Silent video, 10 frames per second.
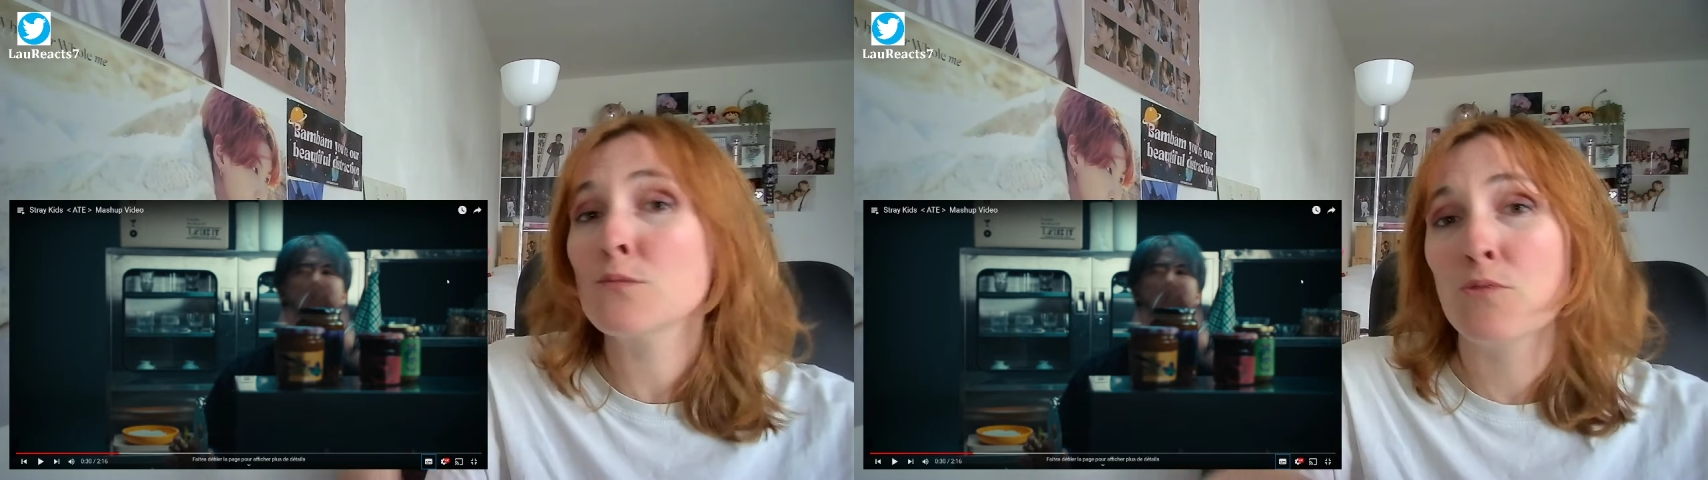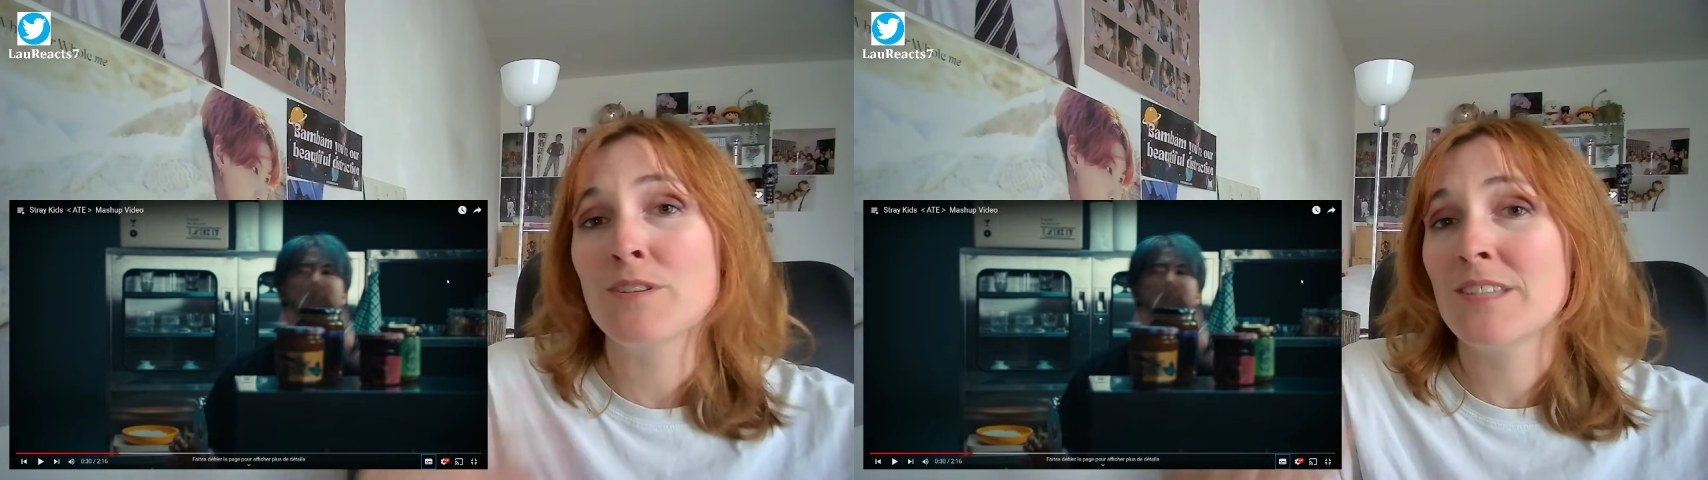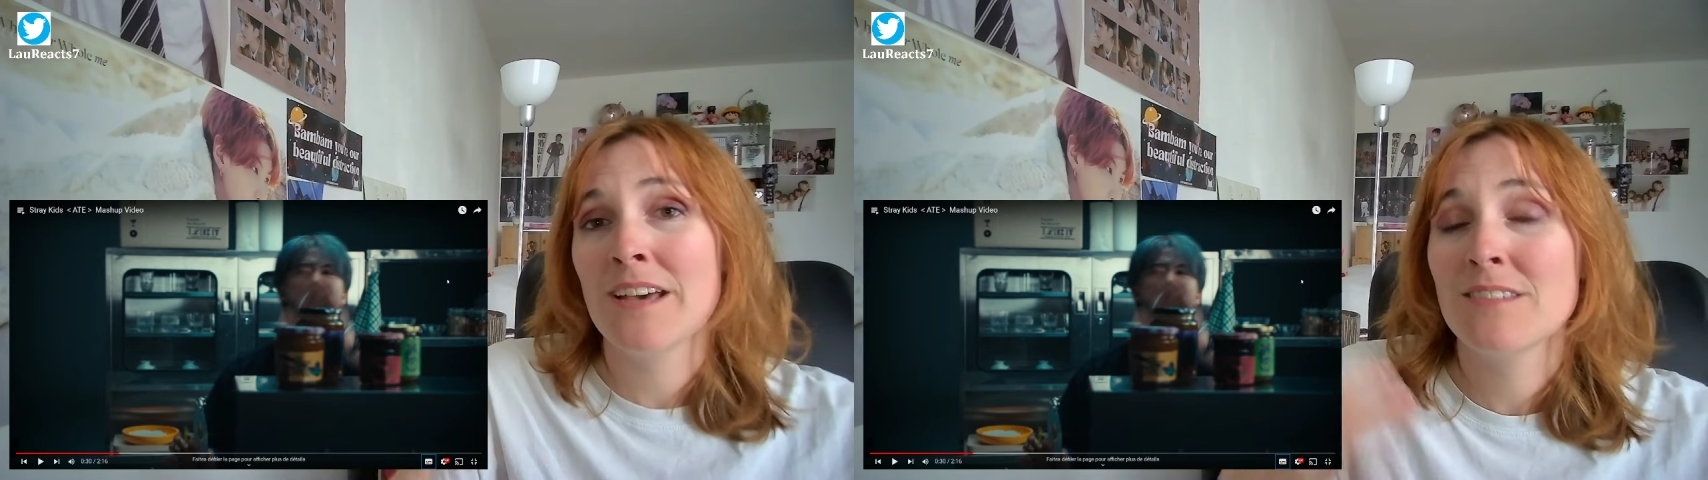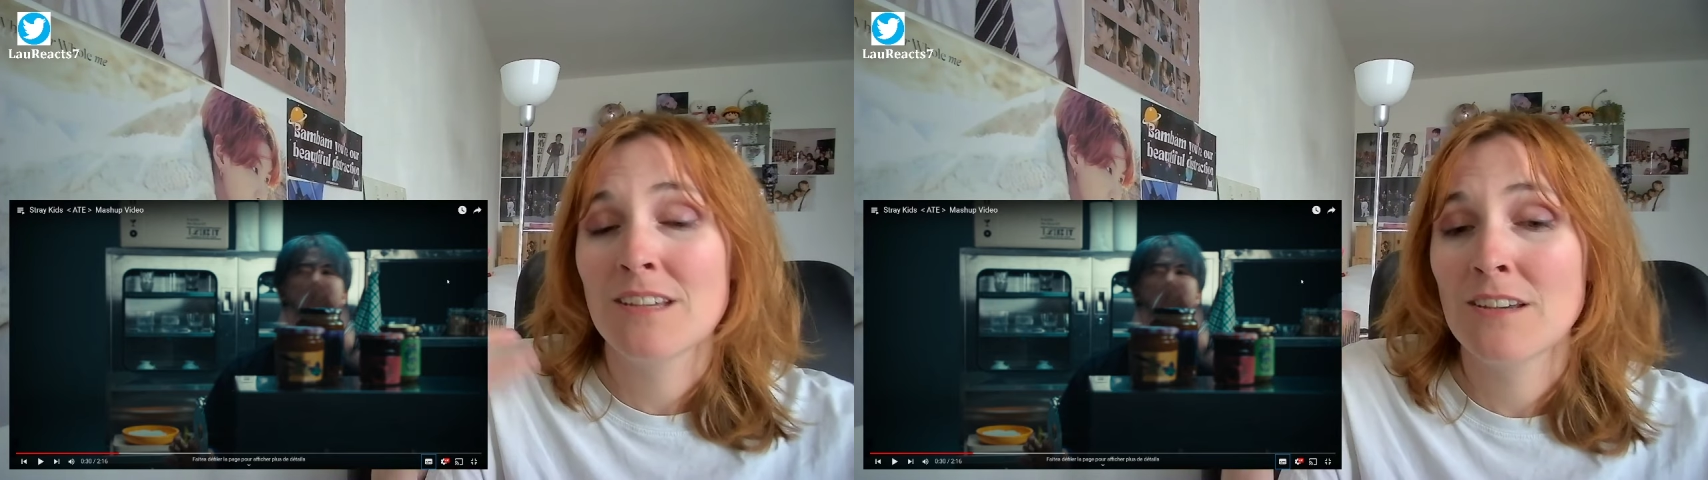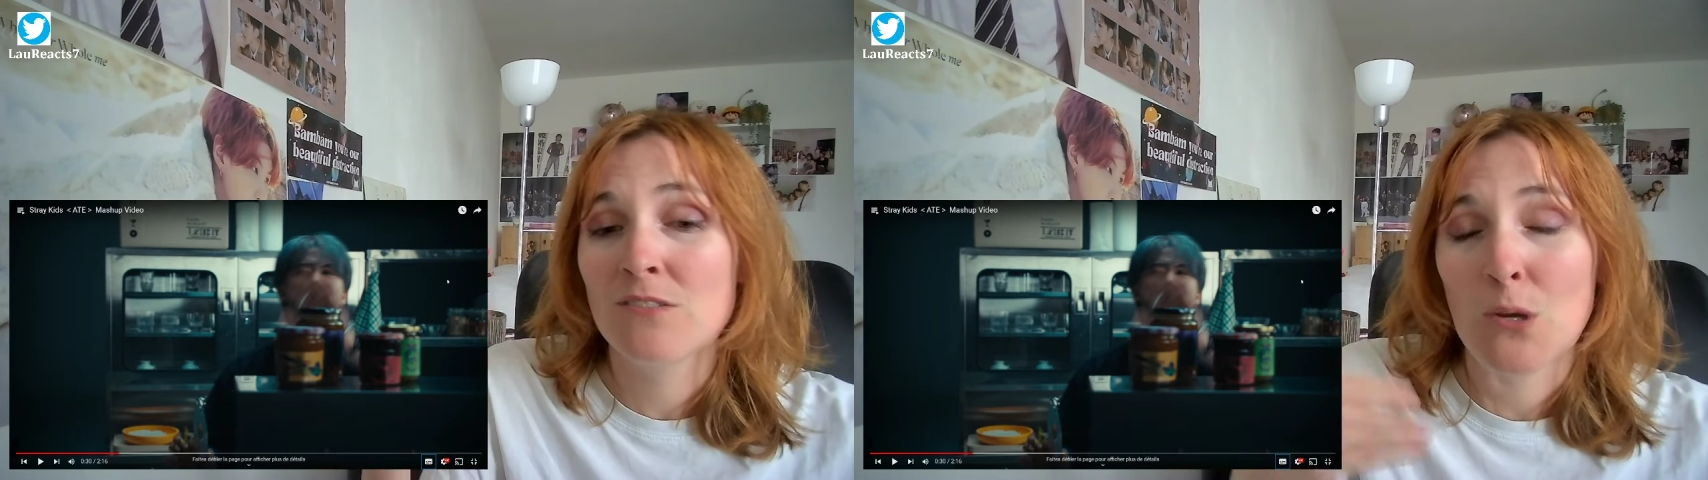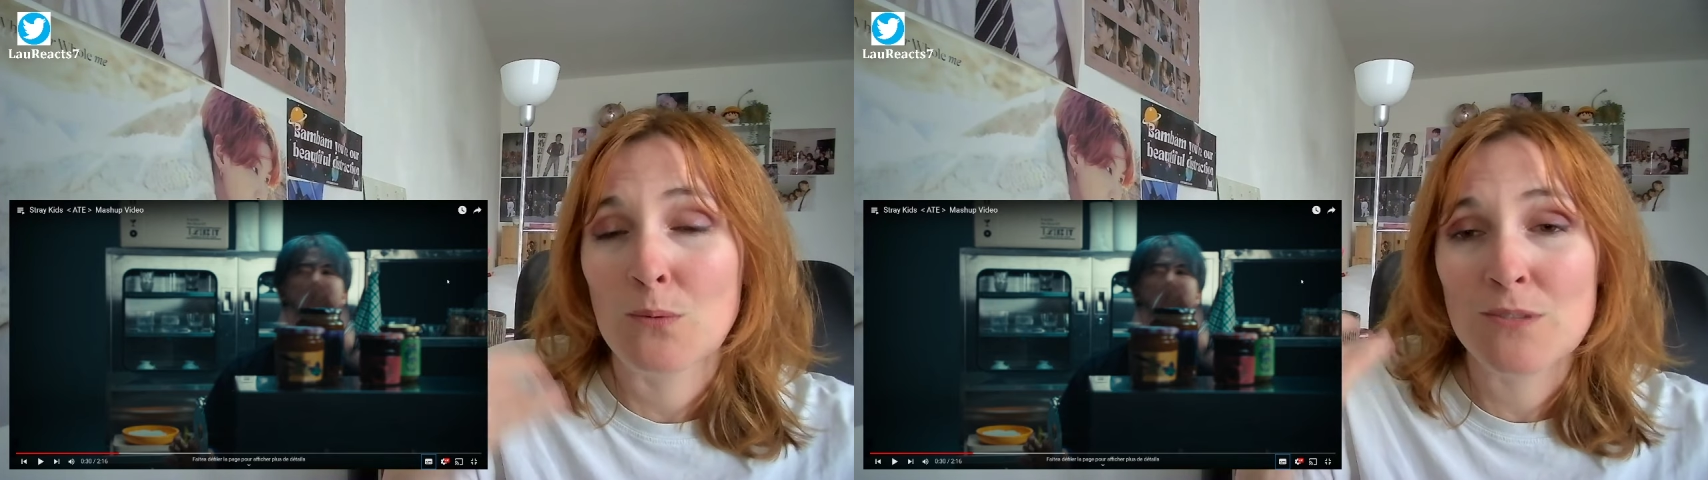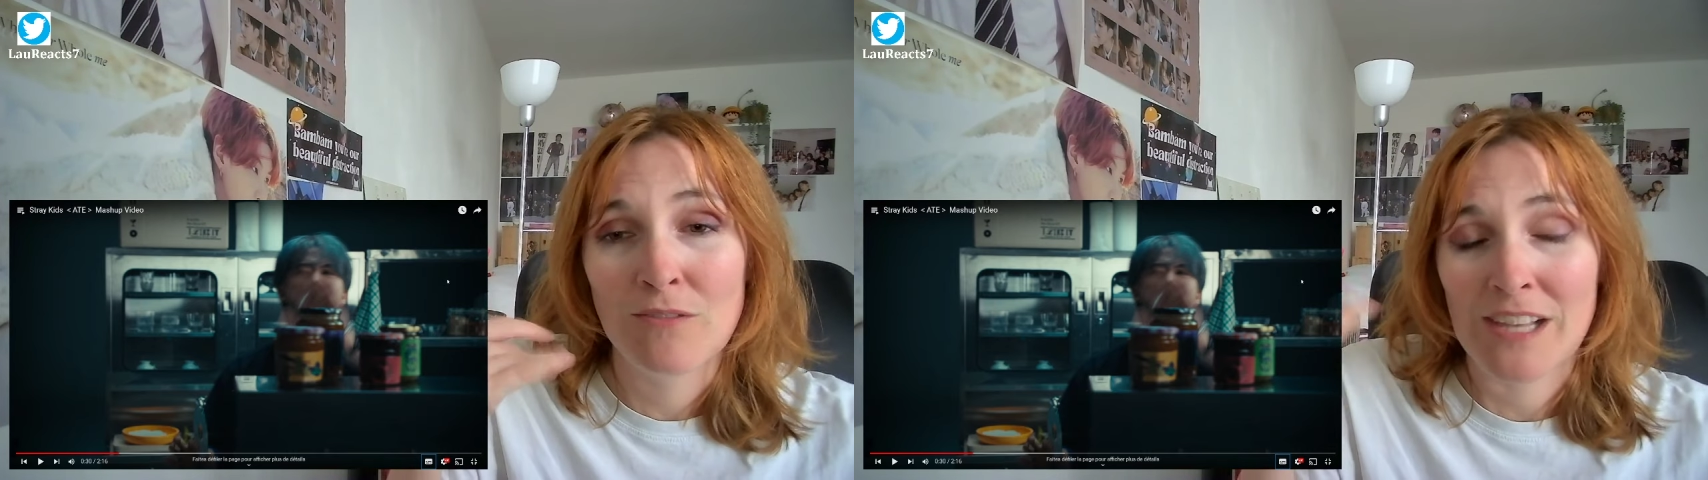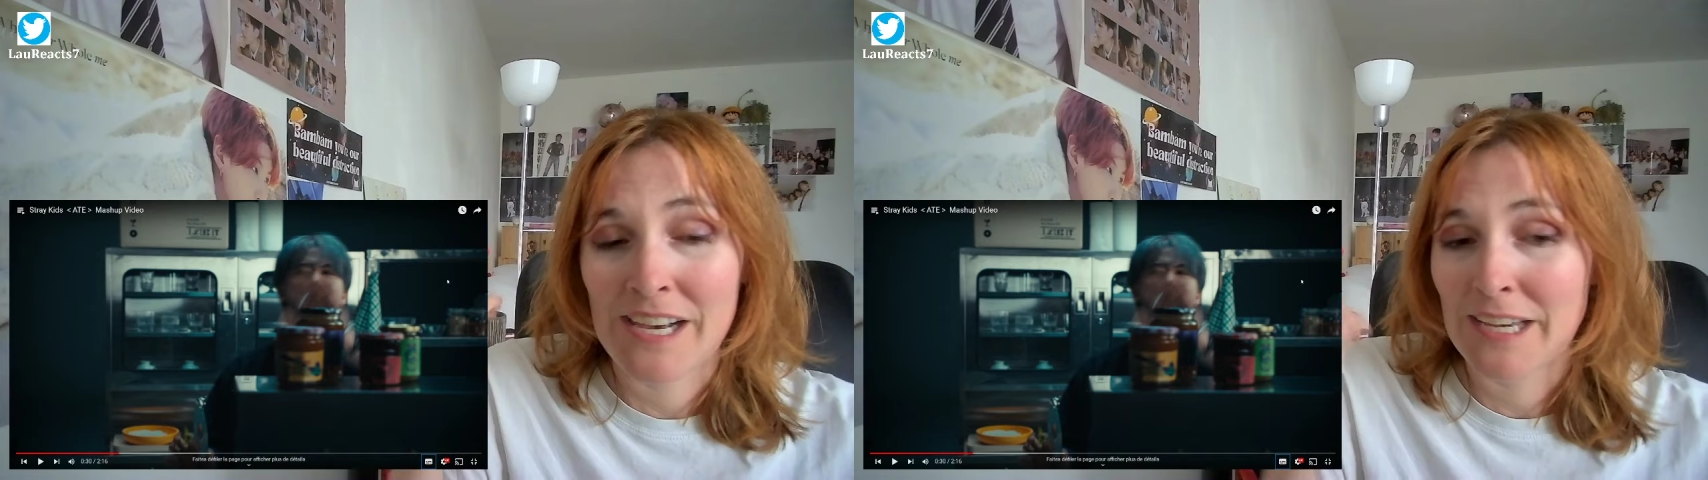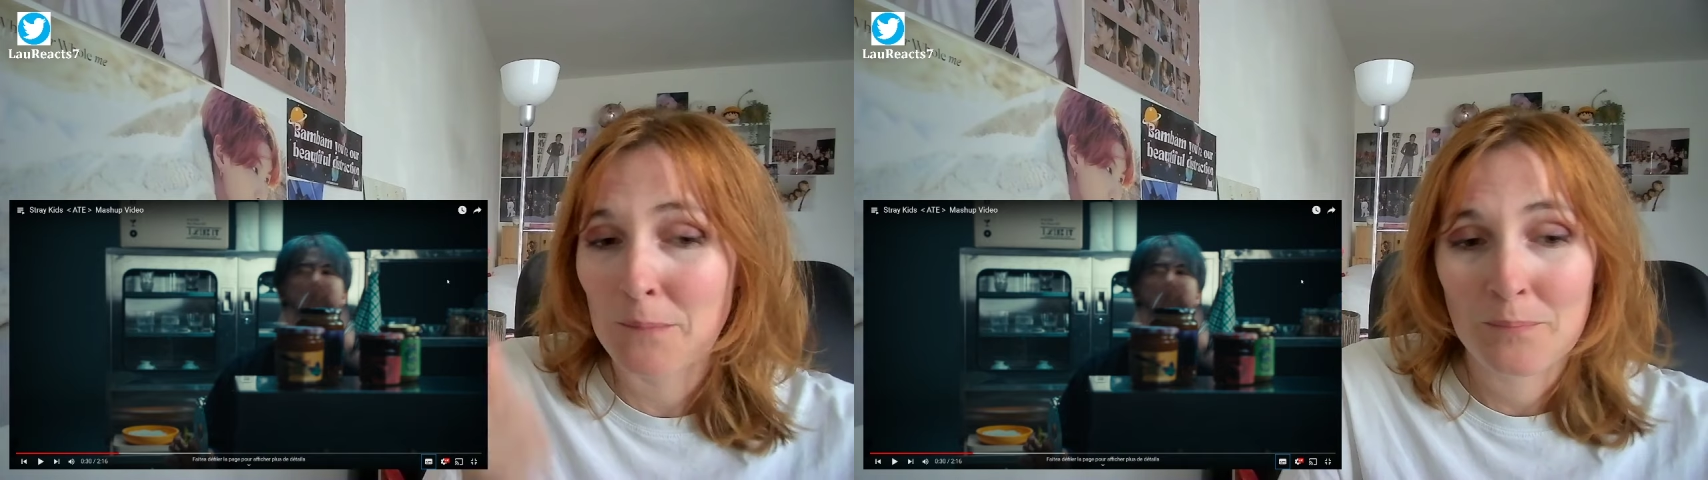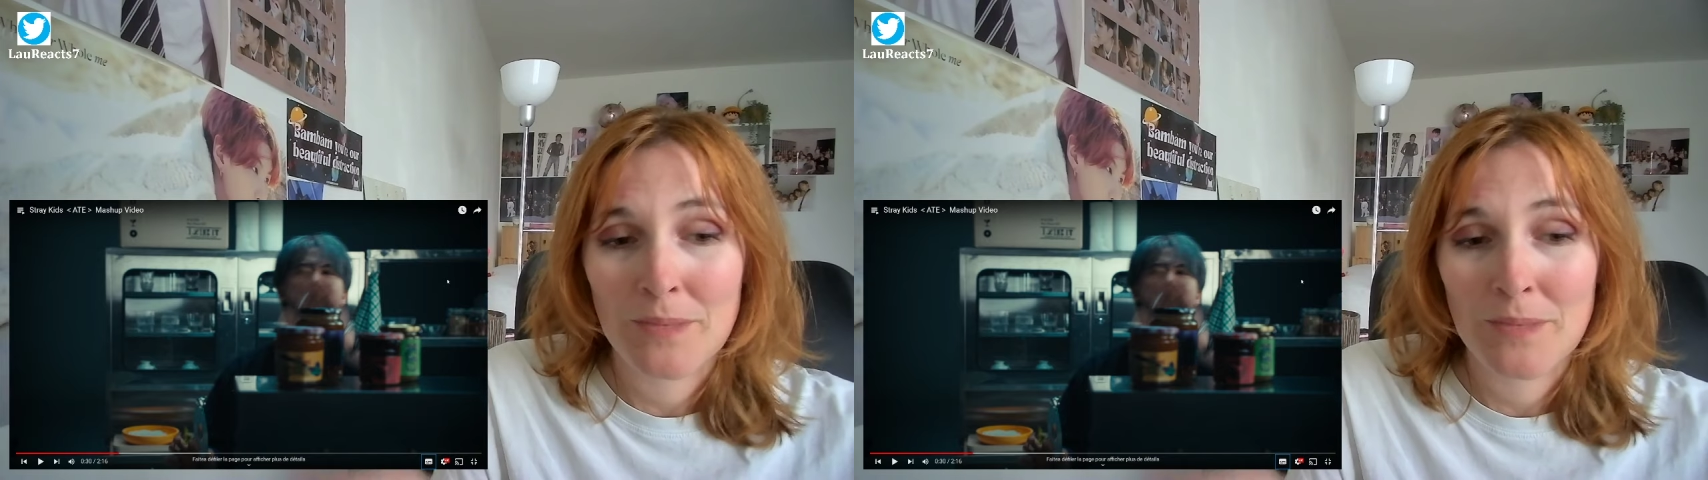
processing in terms of, like,